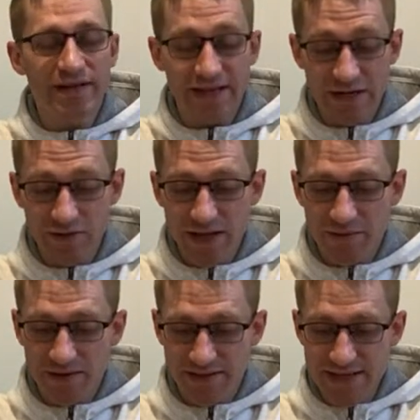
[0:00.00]
And I do that
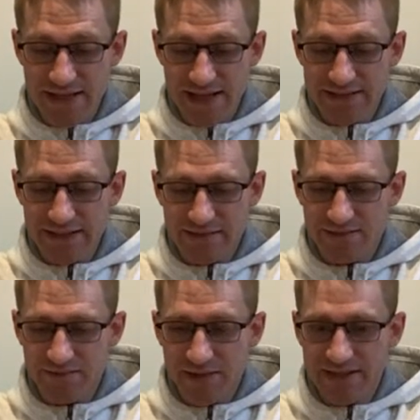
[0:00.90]
with tea. That's like
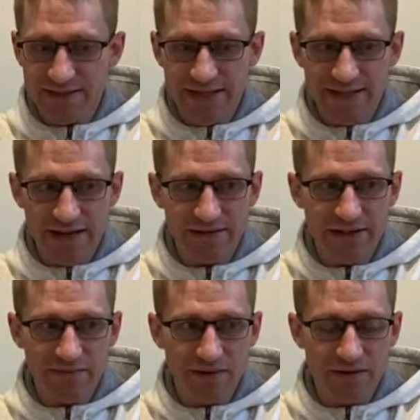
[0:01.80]
me sitting down in a
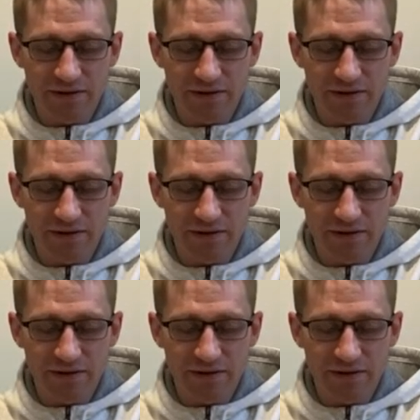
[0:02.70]
park